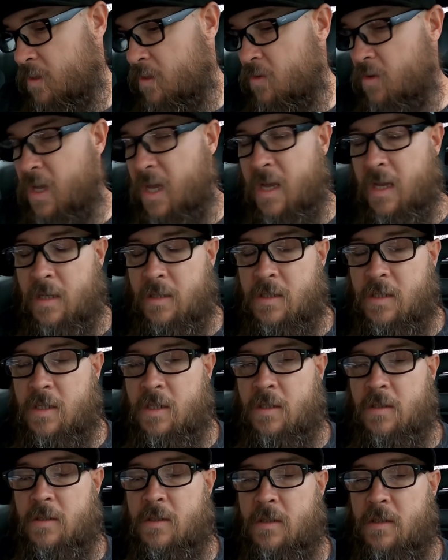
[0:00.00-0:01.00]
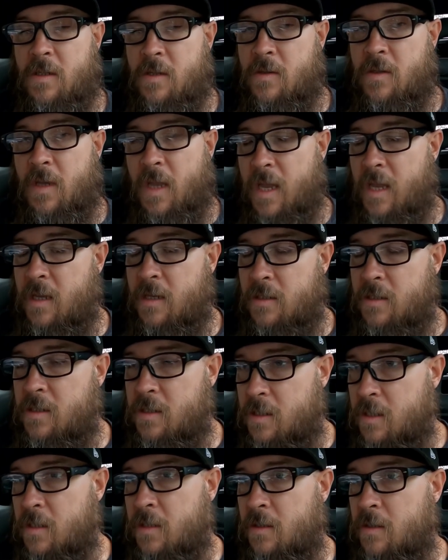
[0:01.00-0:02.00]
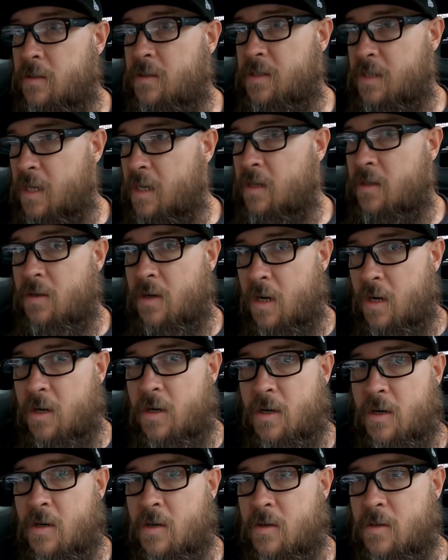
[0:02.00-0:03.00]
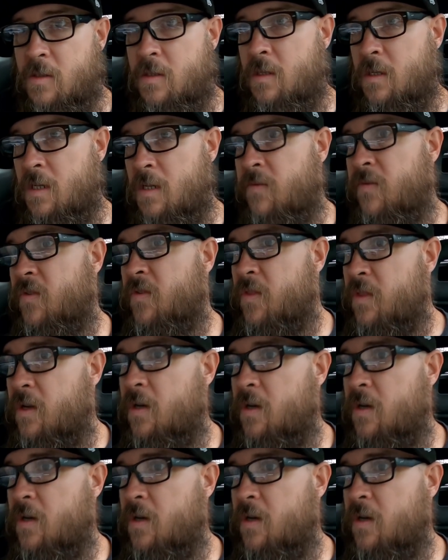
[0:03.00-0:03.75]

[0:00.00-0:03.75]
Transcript: that you can still sell cars even